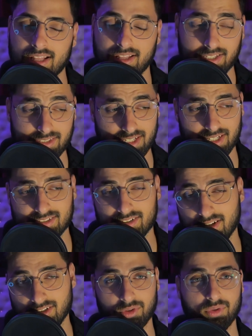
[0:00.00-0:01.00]
let's get
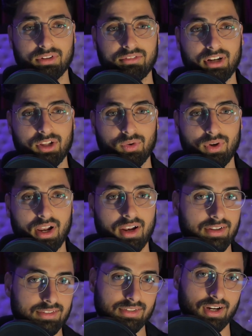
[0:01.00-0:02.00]
straight into the video and
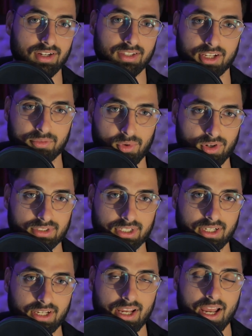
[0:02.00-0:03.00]
let's start the
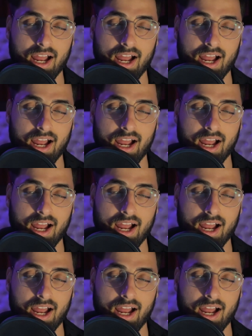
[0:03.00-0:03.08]
unboxing.